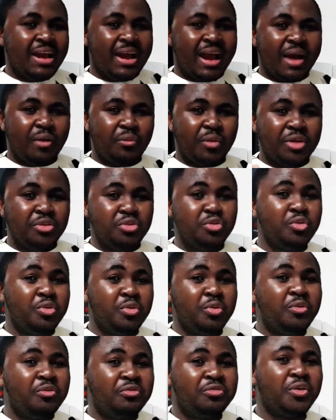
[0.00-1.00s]
When you
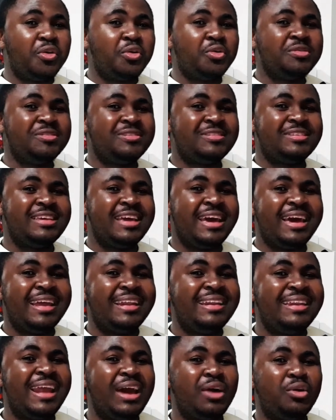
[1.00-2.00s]
volunteer,
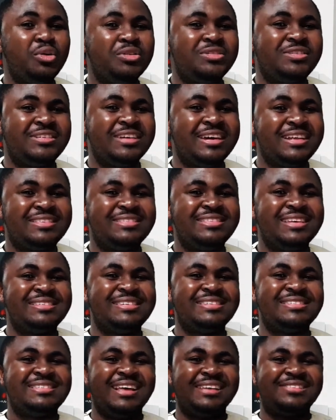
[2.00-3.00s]
negotiate. This
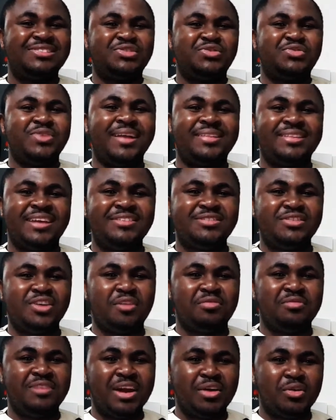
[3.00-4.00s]
is the strategy of
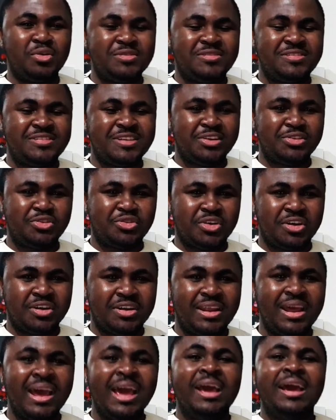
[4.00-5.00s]
negotiation.
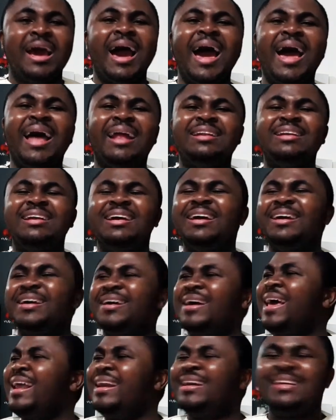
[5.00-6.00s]
And
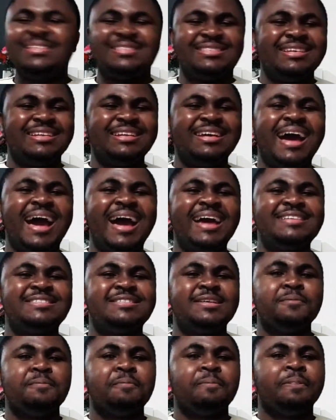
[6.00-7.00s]
listen, guys,
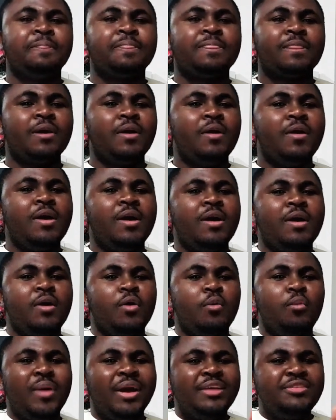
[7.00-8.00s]

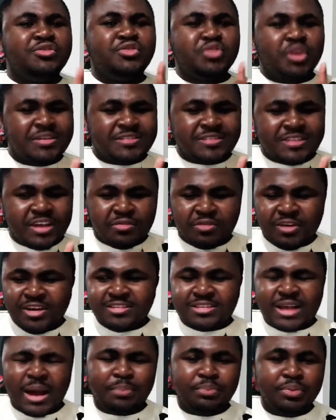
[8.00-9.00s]
when Joseph
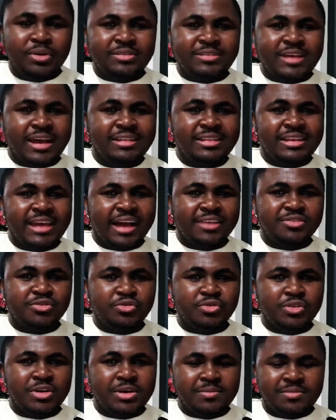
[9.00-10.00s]
interpreted their
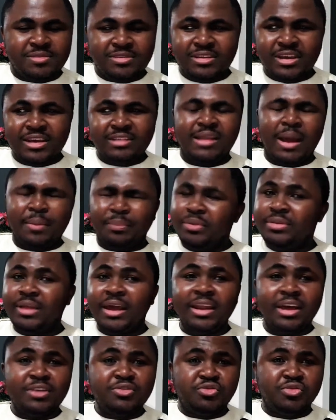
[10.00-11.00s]
dreams, interpreted
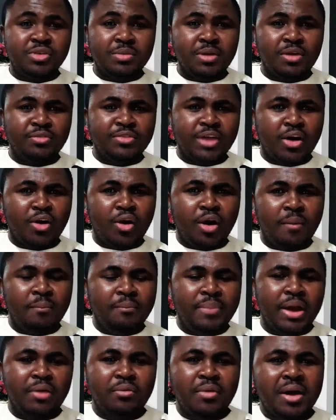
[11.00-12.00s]
the dream of the
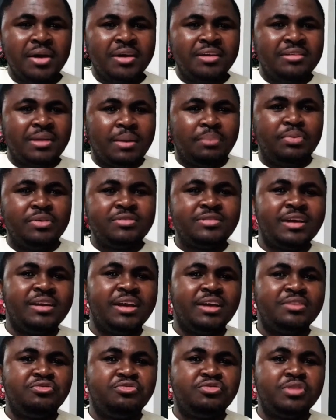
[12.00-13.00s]
cupbearer, interpreted the
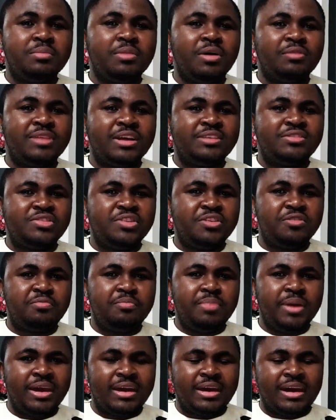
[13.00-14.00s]
dream of the chief
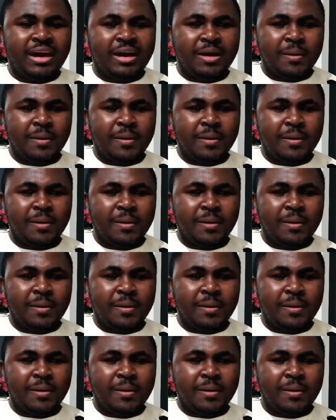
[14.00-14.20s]
baker,